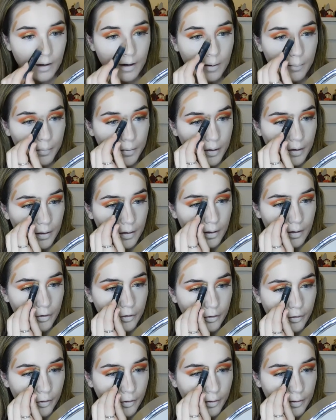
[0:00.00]
And I'm gonna
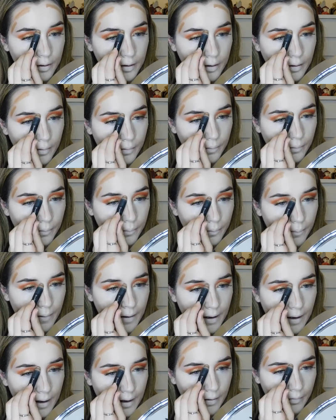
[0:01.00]
show you
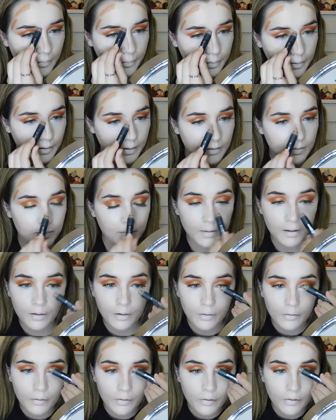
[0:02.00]
where I placed my
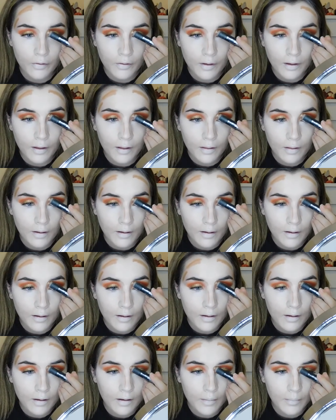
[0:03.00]
concealer,
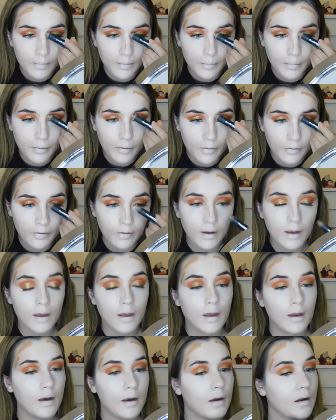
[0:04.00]
my
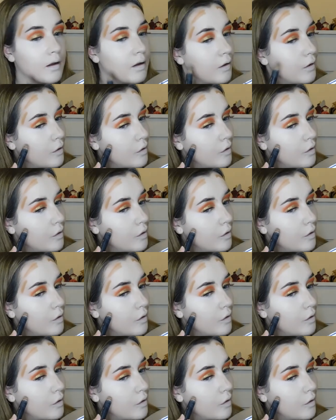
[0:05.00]
bronzer in.